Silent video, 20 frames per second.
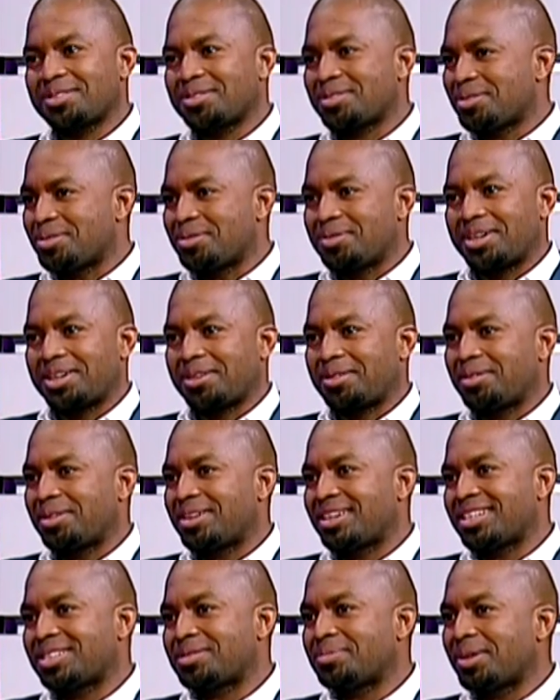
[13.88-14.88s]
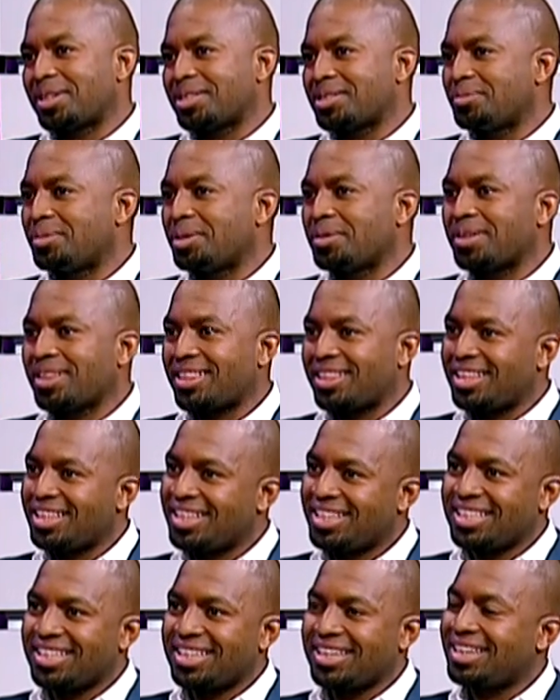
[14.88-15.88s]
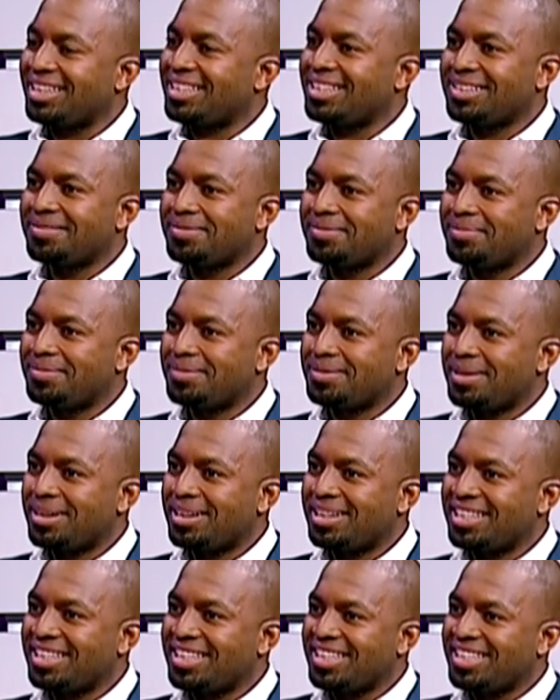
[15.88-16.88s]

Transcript: oh. do what God has blessed me with. Uh, now,